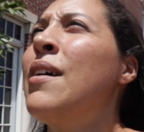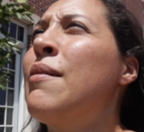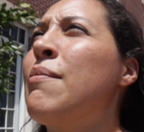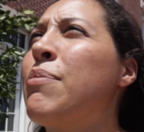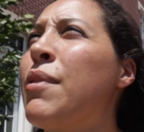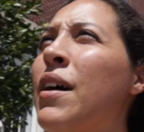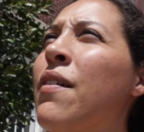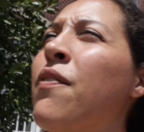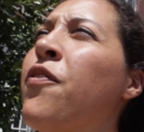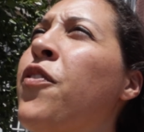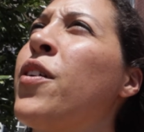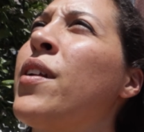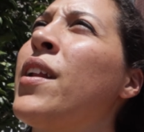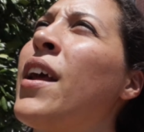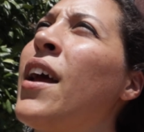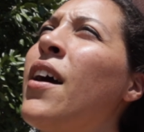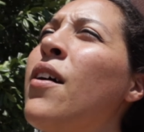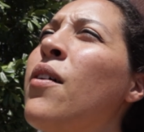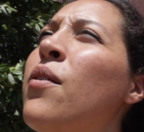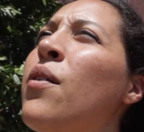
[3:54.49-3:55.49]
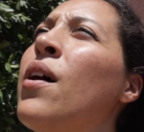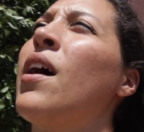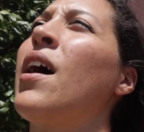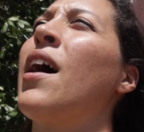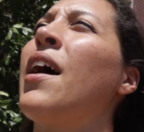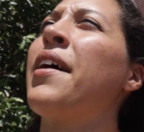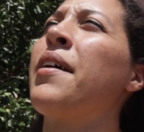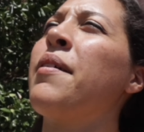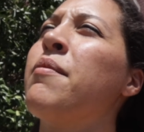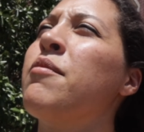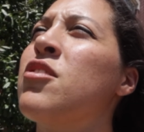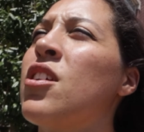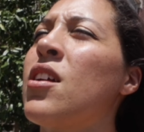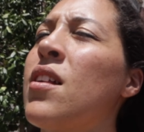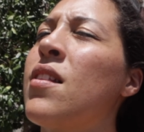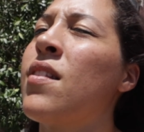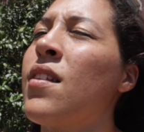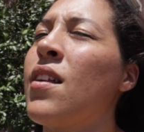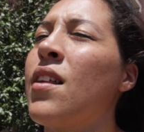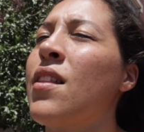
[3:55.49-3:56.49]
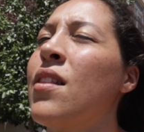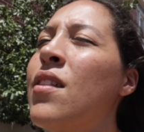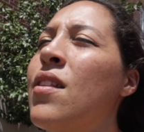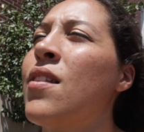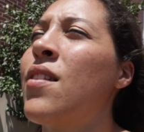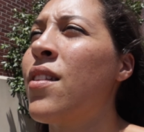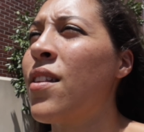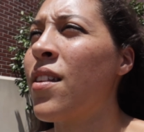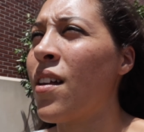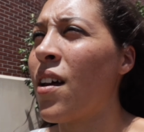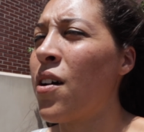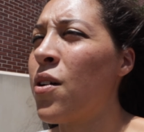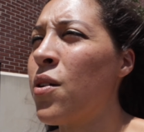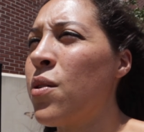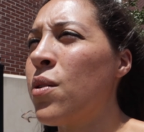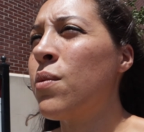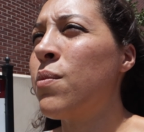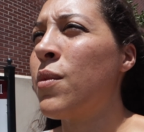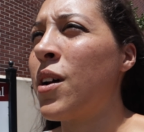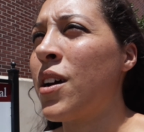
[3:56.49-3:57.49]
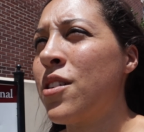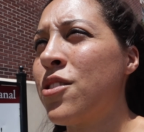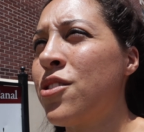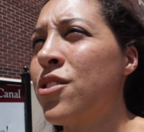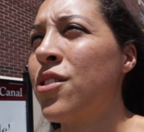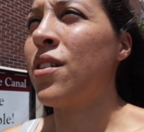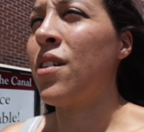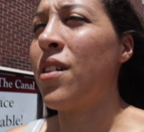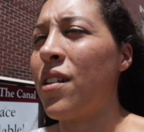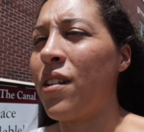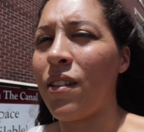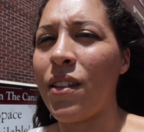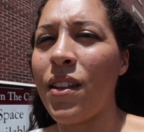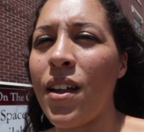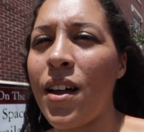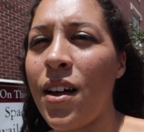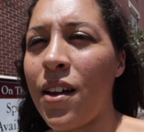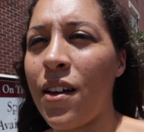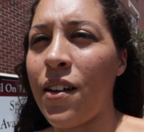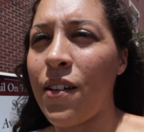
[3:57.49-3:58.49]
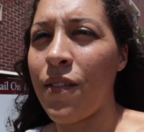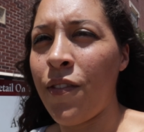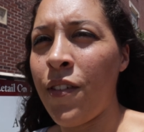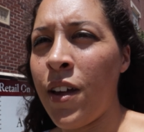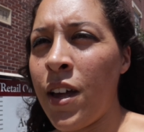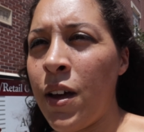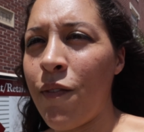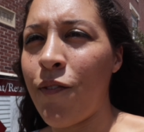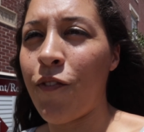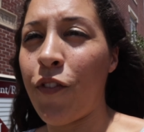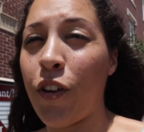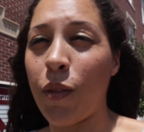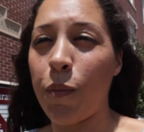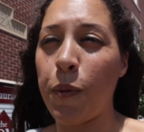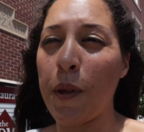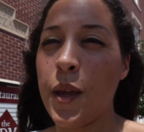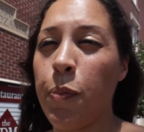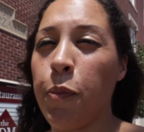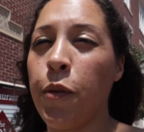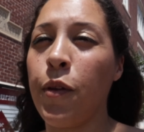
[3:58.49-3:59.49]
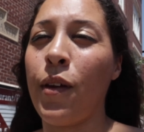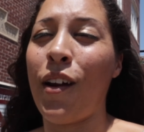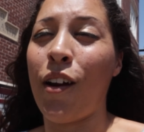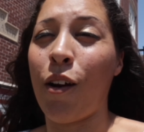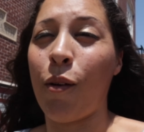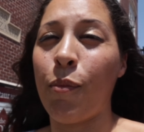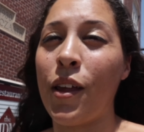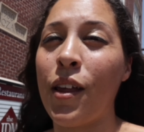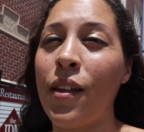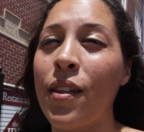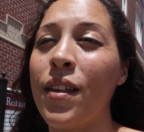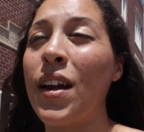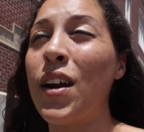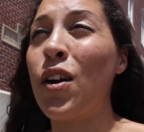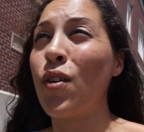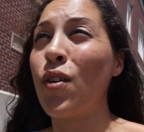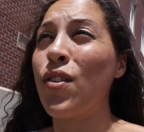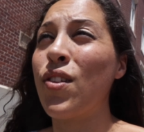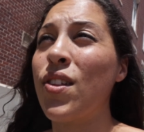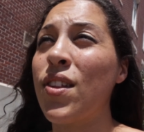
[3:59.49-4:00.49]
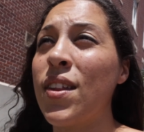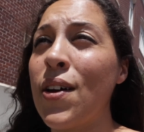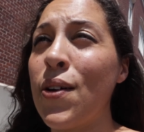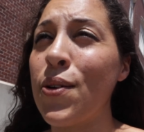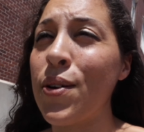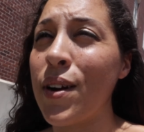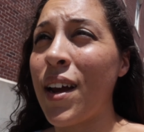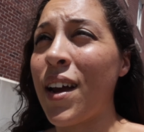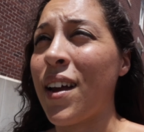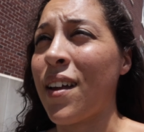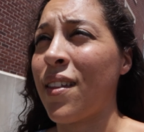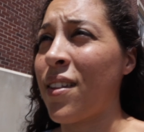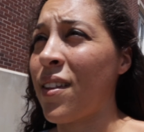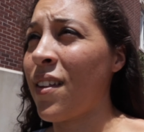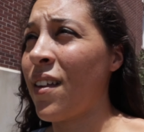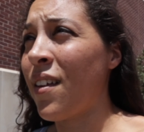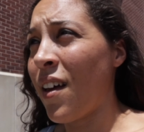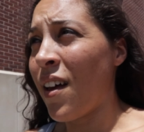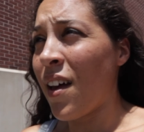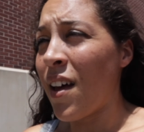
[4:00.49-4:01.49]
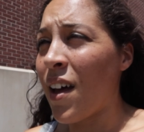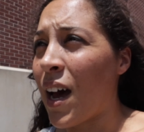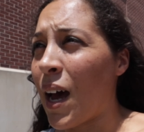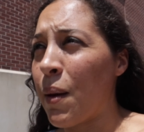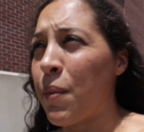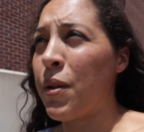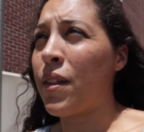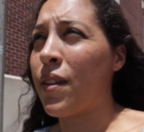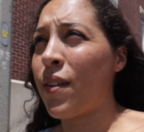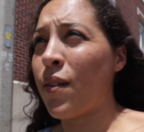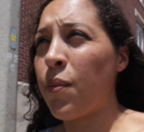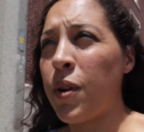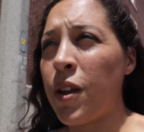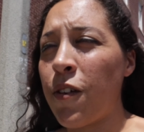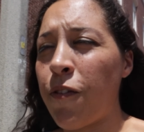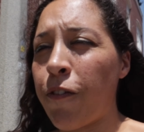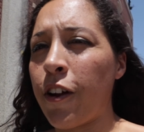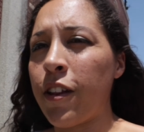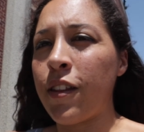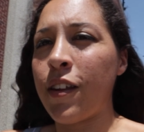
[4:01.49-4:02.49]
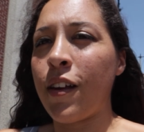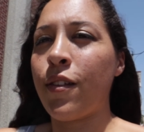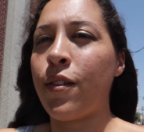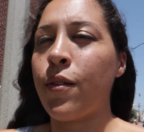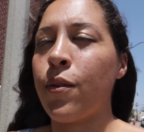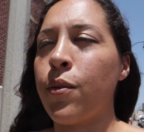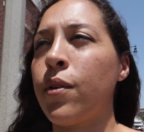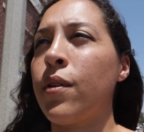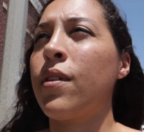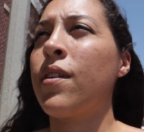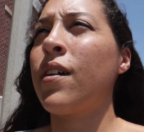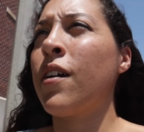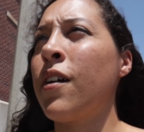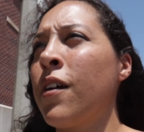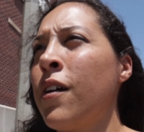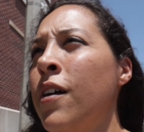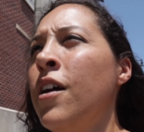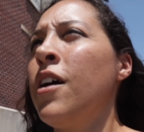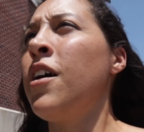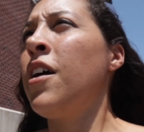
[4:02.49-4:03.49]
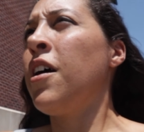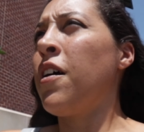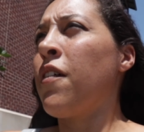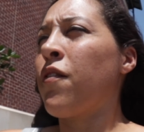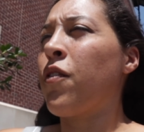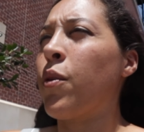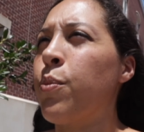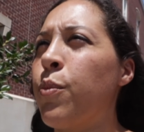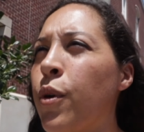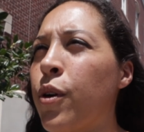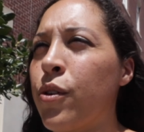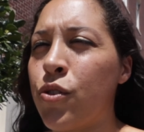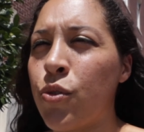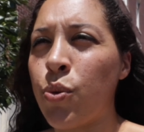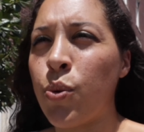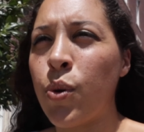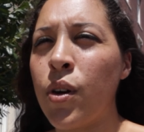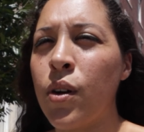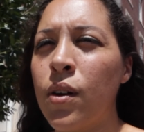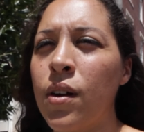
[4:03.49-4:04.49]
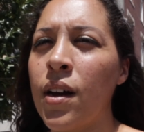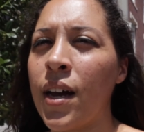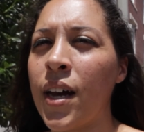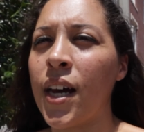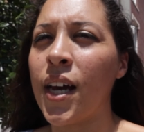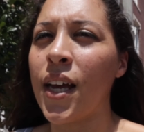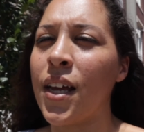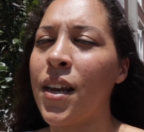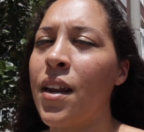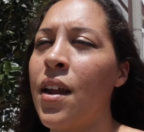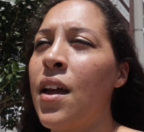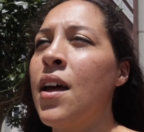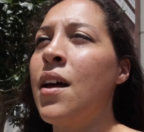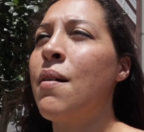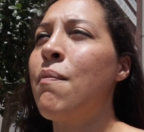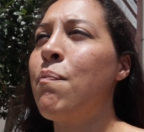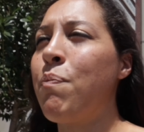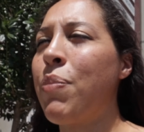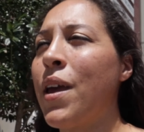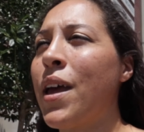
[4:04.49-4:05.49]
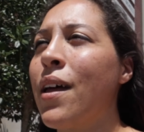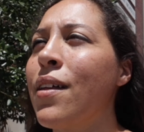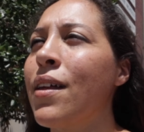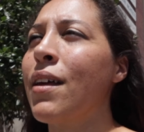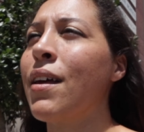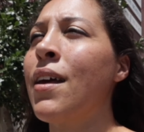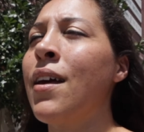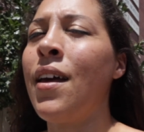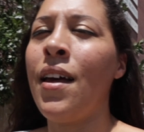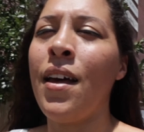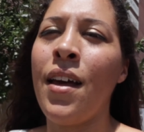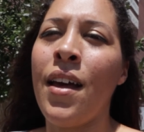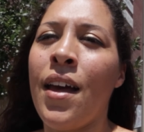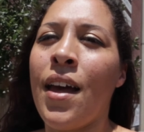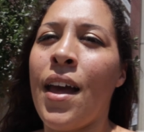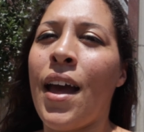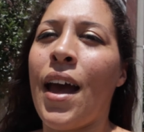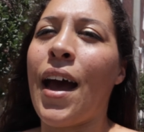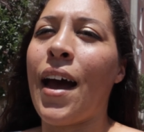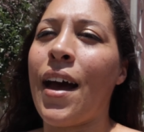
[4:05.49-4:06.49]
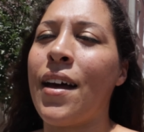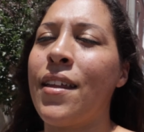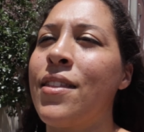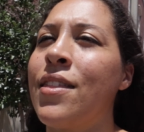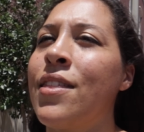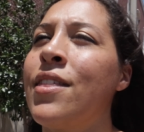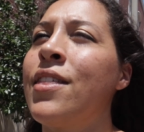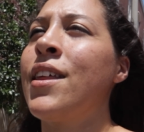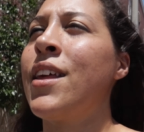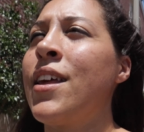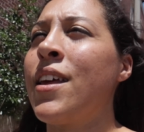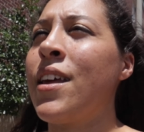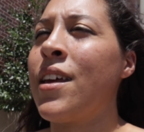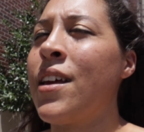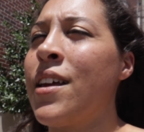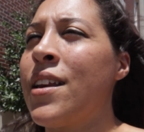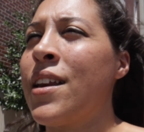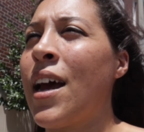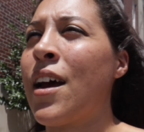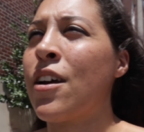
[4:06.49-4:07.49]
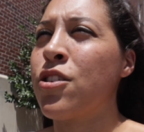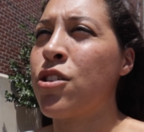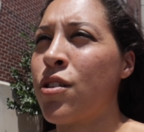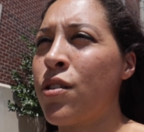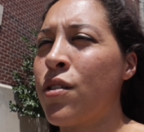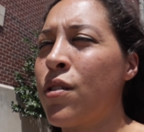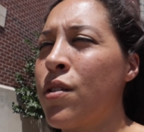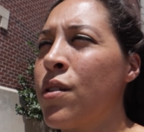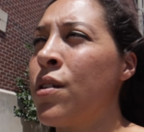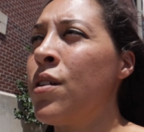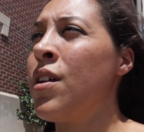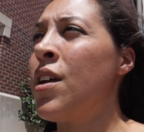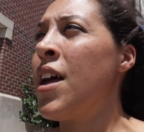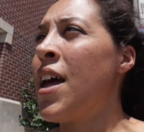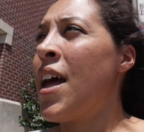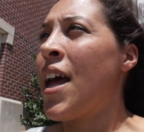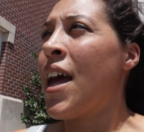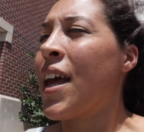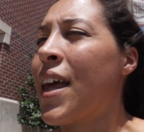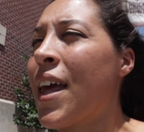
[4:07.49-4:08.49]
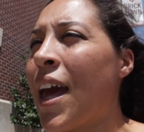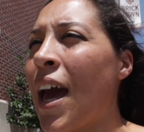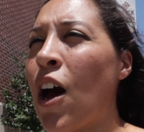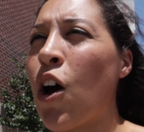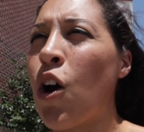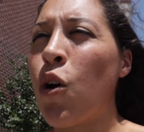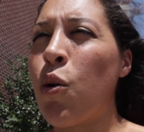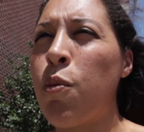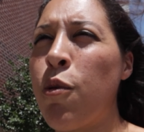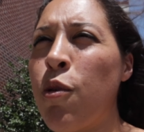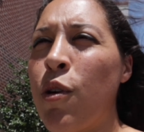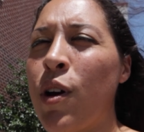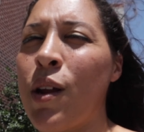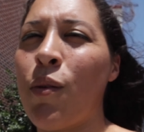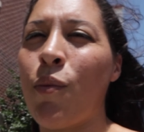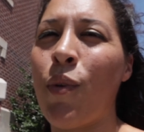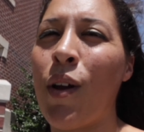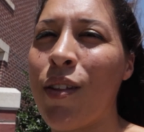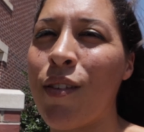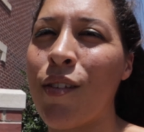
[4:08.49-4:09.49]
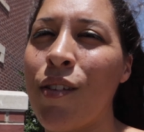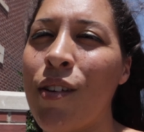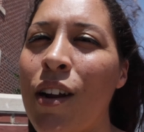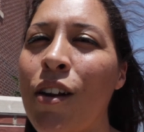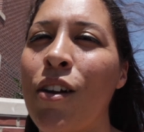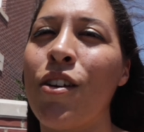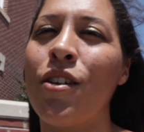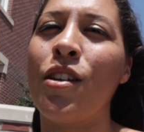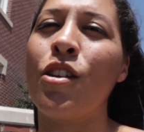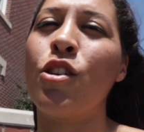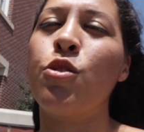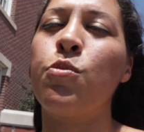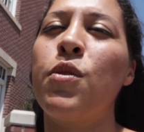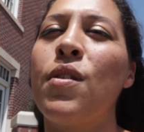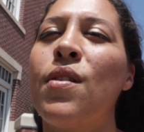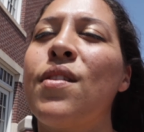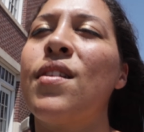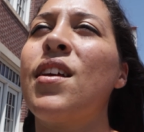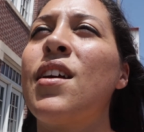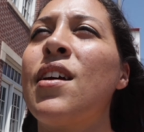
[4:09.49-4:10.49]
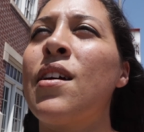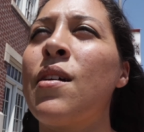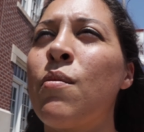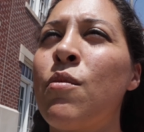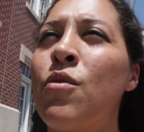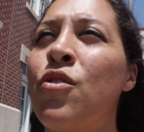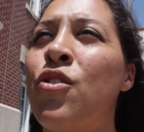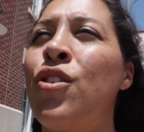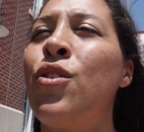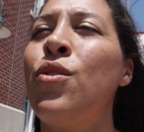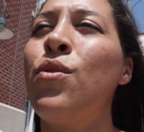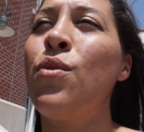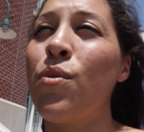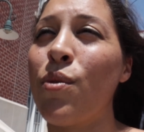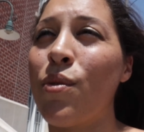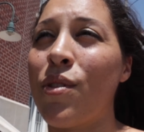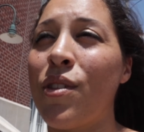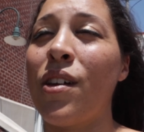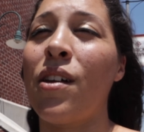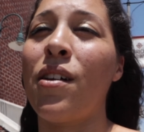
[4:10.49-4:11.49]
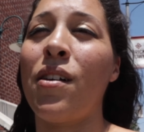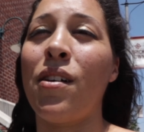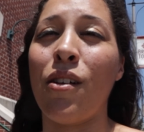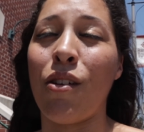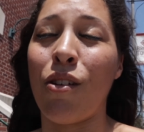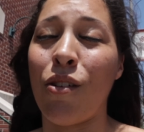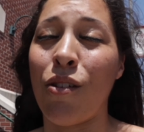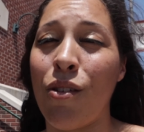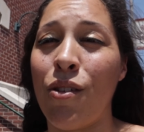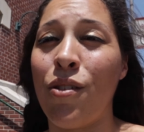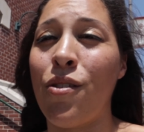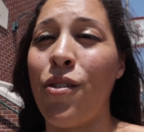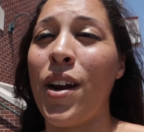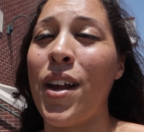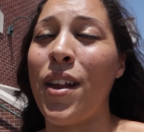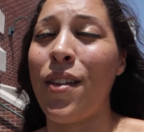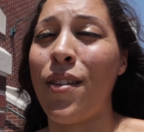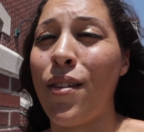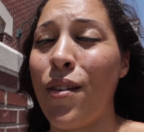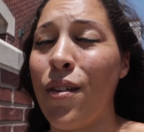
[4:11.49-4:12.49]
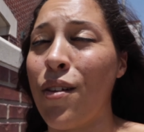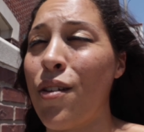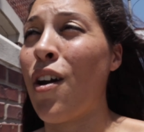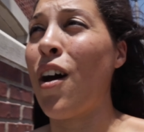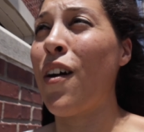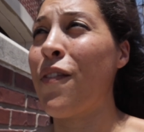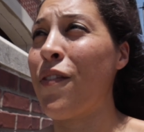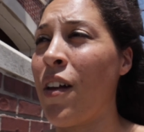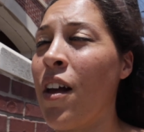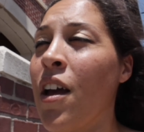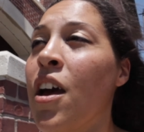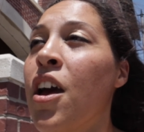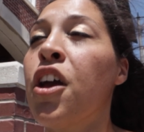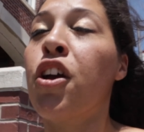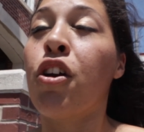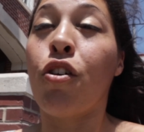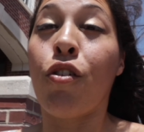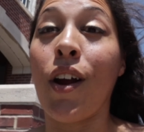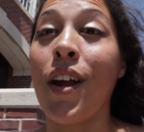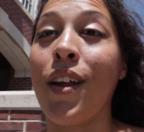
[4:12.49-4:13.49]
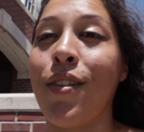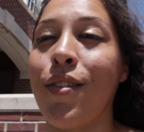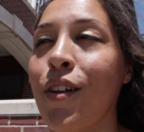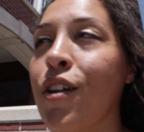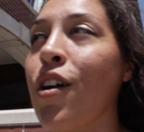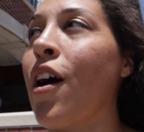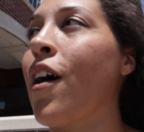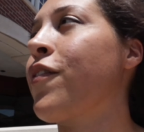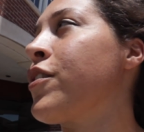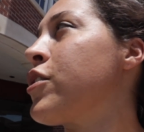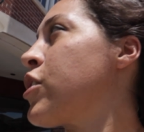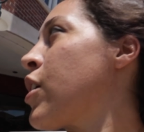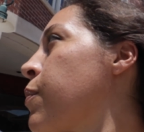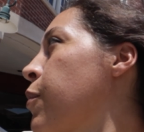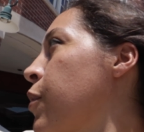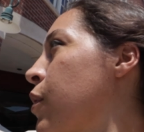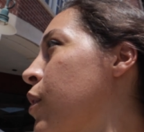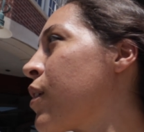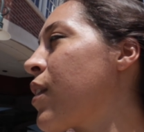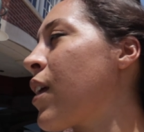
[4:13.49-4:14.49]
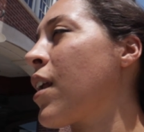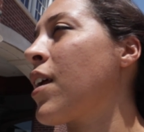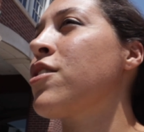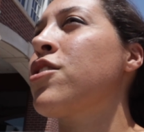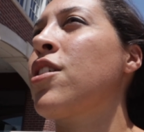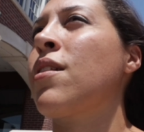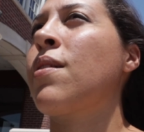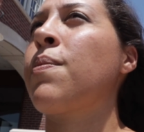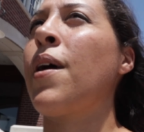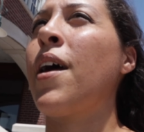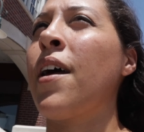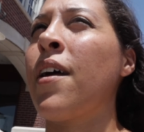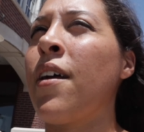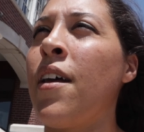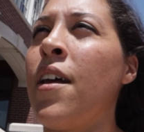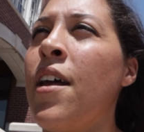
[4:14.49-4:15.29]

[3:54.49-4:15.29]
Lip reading: But for now, I am just in so much love for the people here because they so nice. I met so many friendly souls here, from our tour guide, Bailey, at the National Cowboy and Western Heritage Museum, to the Grace, the coffee shop owner that I just met.